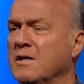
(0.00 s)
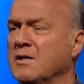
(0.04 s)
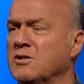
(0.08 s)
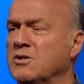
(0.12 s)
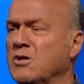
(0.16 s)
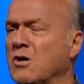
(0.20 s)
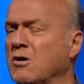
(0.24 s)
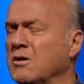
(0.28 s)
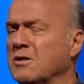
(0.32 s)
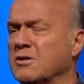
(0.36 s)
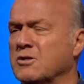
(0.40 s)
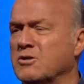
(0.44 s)

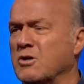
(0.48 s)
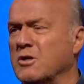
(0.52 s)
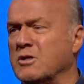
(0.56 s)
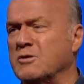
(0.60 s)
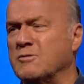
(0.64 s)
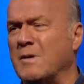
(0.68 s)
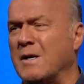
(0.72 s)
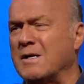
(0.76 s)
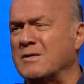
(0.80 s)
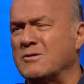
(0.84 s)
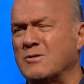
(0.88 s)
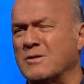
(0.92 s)
Jonah's
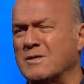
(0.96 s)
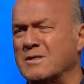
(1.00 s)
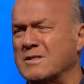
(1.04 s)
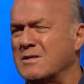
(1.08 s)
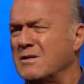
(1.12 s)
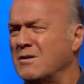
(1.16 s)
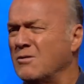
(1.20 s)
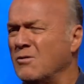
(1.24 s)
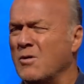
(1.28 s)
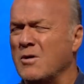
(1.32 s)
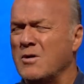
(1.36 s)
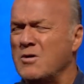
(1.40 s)
response was,
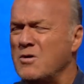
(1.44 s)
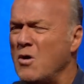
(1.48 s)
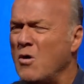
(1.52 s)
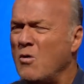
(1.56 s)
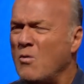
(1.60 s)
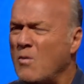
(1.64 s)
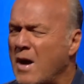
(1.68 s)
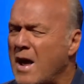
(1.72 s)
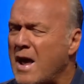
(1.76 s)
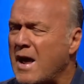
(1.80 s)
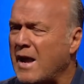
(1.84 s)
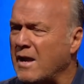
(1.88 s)
Lord, no
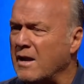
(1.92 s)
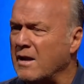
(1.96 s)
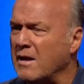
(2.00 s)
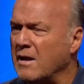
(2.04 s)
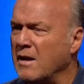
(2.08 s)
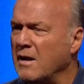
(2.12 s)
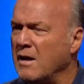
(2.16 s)
way.